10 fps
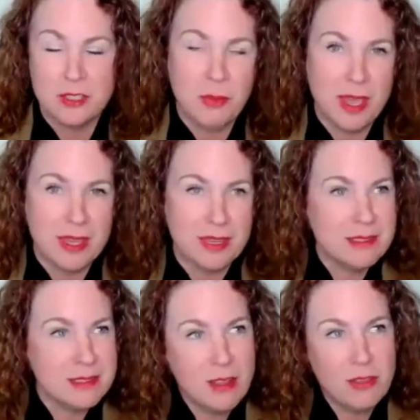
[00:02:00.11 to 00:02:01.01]
buying a
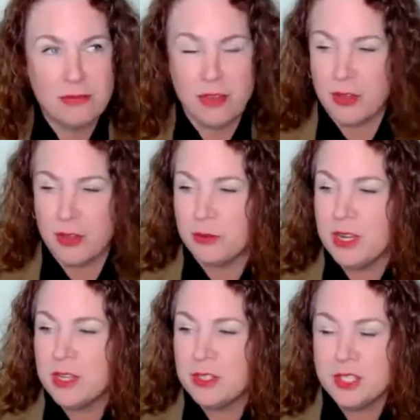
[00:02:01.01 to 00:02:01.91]
cell phone,
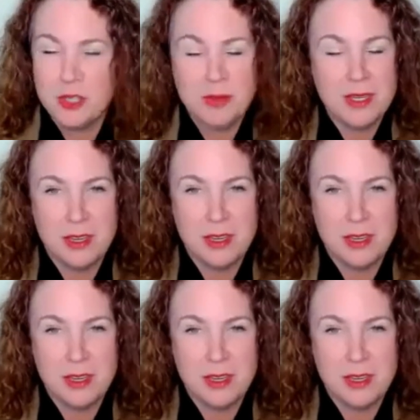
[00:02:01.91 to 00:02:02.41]
doing